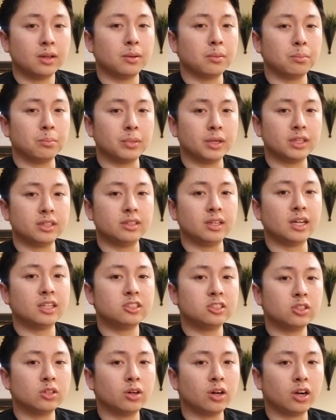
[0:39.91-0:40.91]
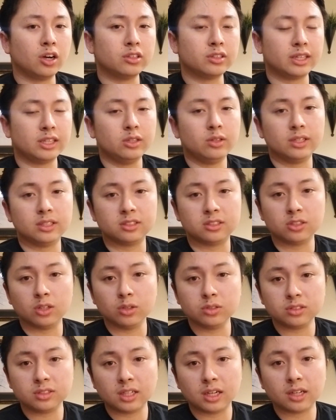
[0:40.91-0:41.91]
but not so hard that you get
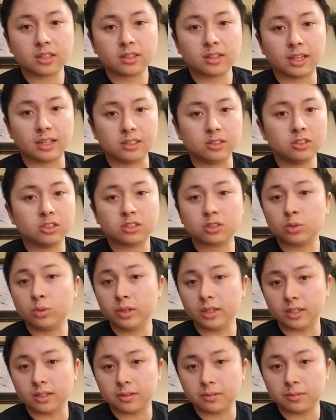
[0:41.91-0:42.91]
so stuck that you just quit.